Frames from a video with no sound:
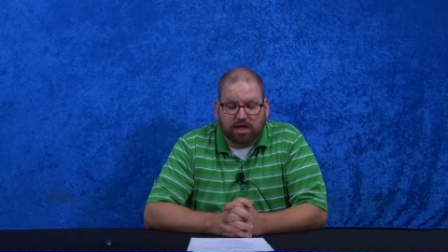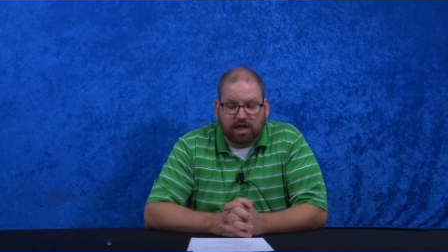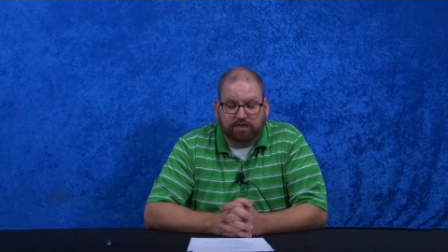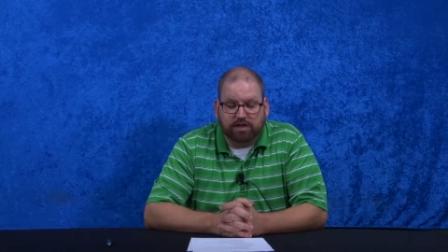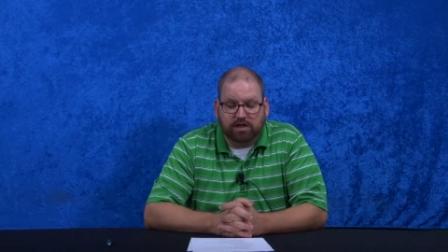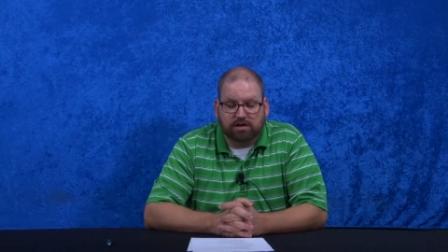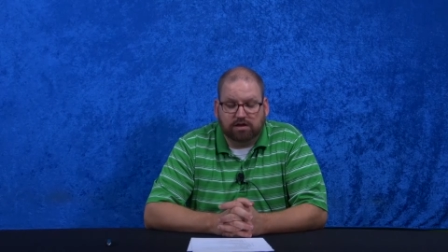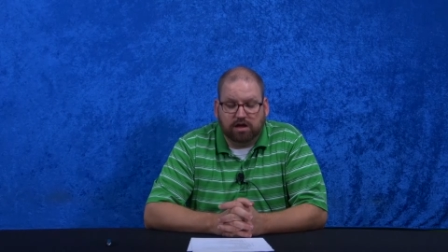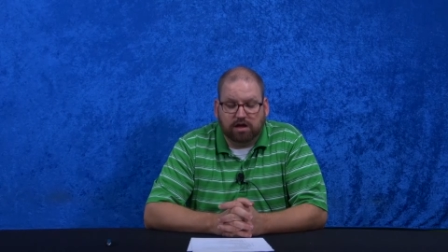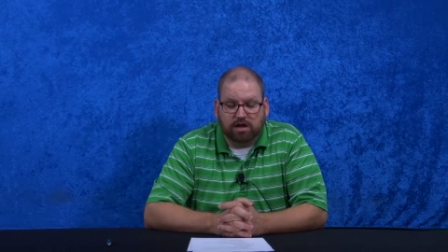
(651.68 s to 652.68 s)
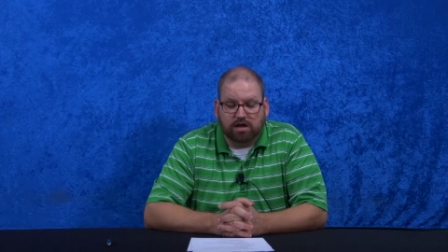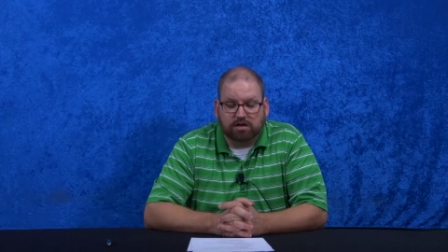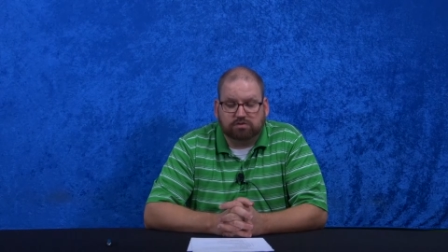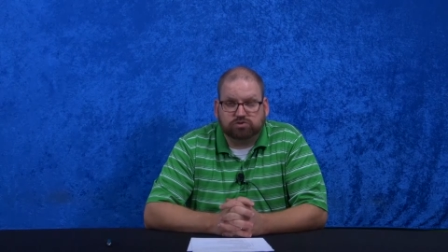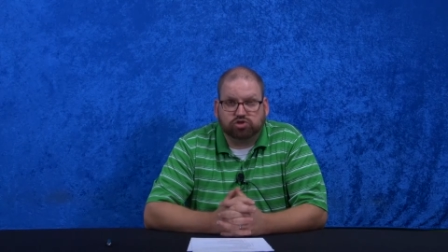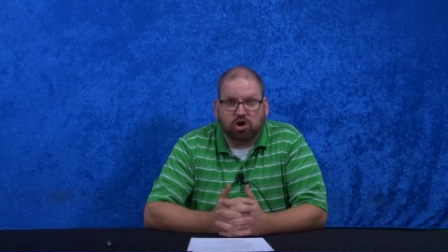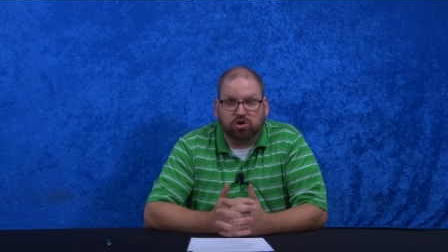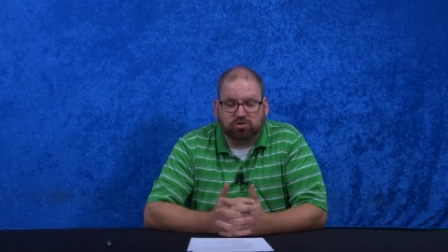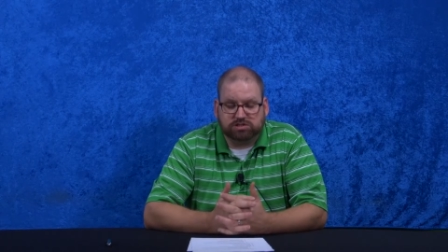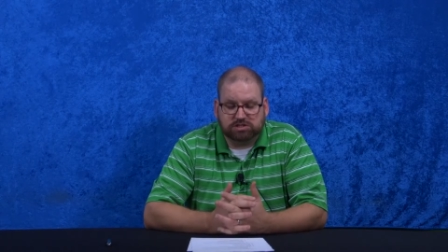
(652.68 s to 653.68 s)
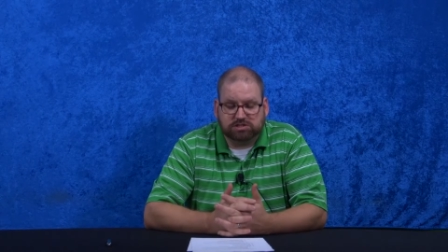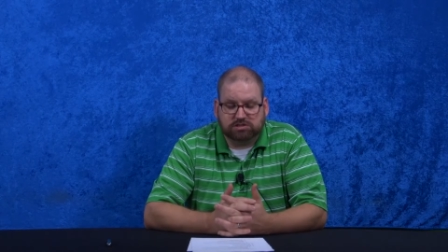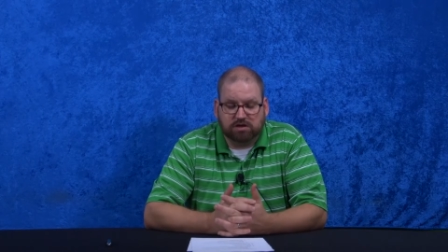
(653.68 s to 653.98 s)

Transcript: and then Charles is